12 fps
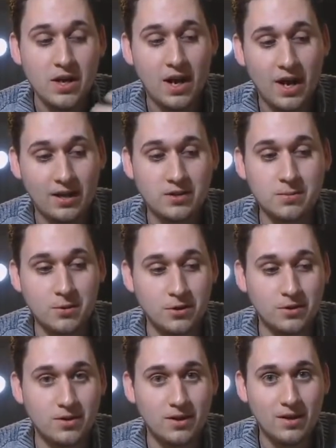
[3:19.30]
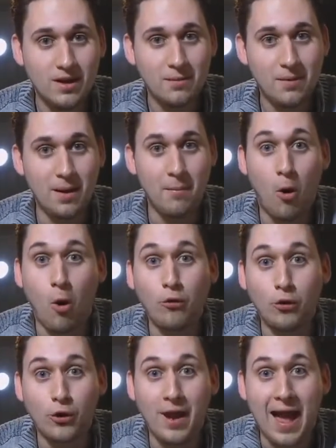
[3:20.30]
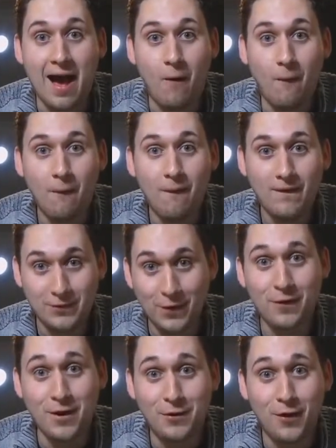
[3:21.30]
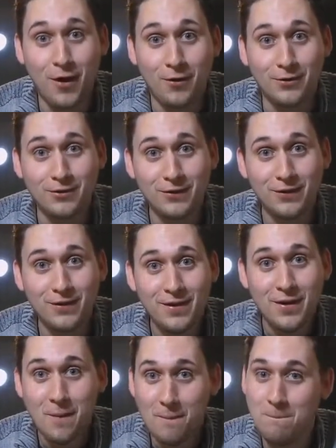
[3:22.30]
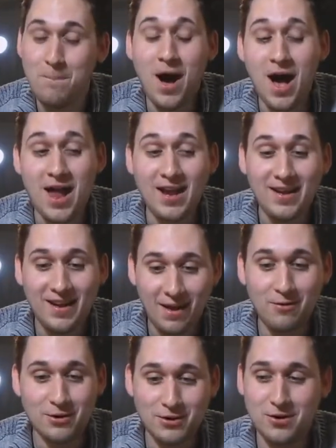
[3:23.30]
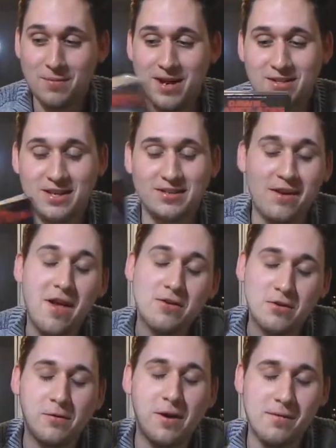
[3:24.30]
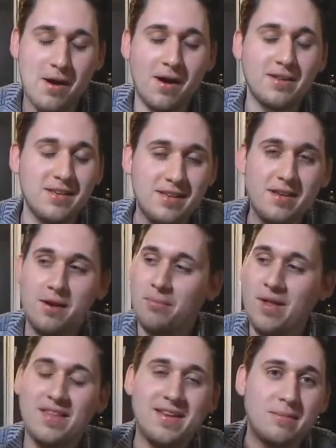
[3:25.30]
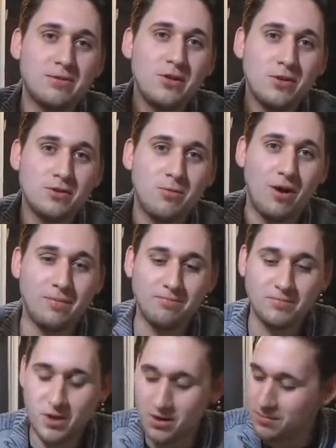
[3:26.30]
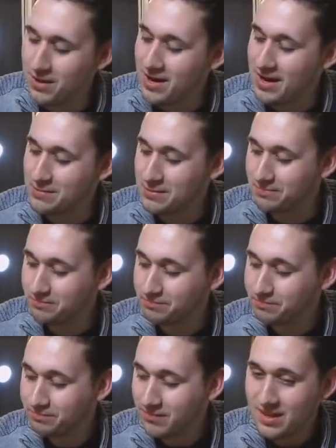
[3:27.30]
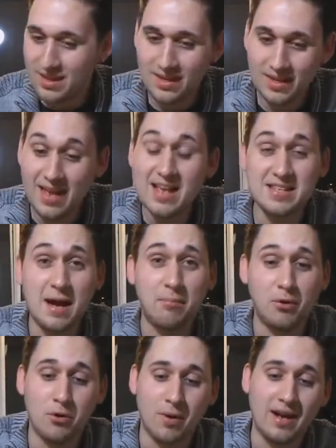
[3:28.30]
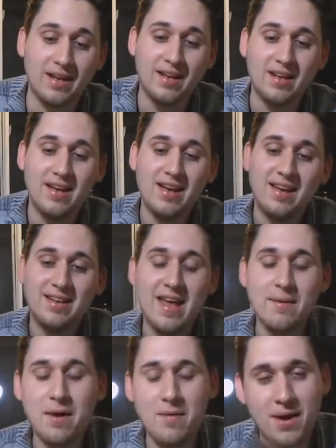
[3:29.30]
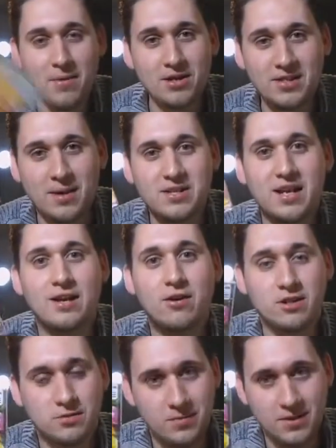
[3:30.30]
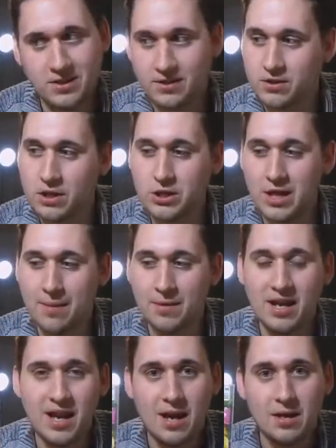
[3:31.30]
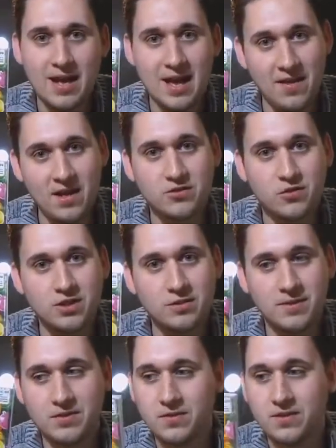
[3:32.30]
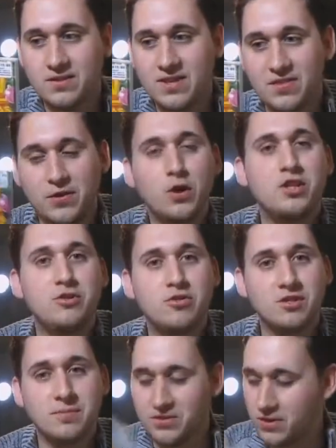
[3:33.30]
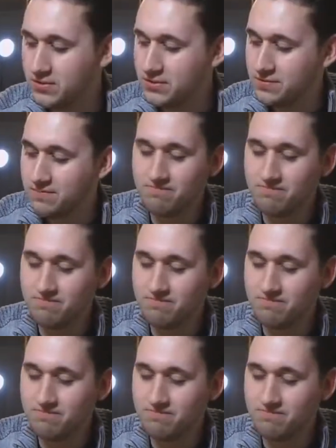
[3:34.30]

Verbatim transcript: Uh, oh, God. older now little like, piss oh, or get off the pod, Zach. I'm gonna show you my assistant. So, uh, uh, you know, plan the it's the newest. i can going show my clothes to Dodge. i can going show my it's clothes. I love now, clothes. Now, now, now, like Christmas music, so she got me. Now that's Christmas. It's got 32 Christmas songs.